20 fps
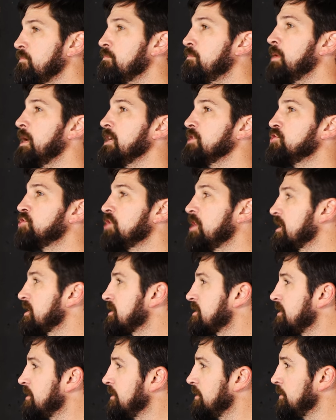But
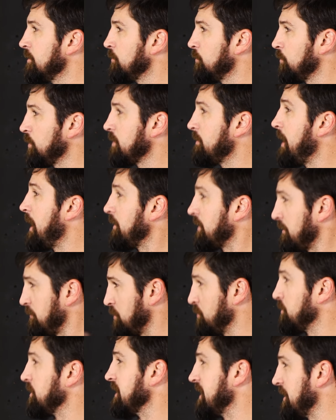just what about
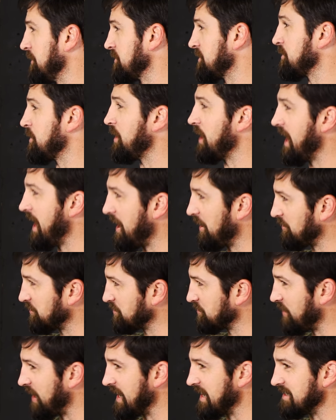everyone else? How
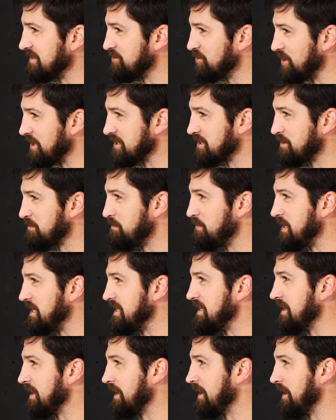do I just
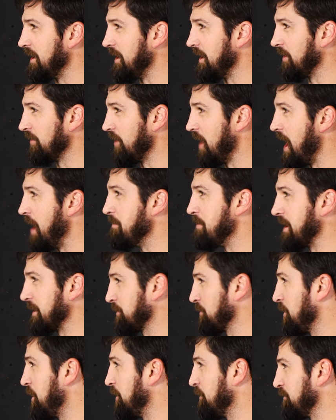be a lot
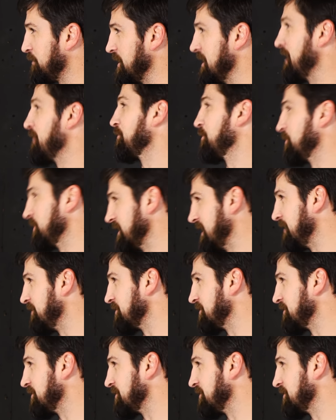better off than everyone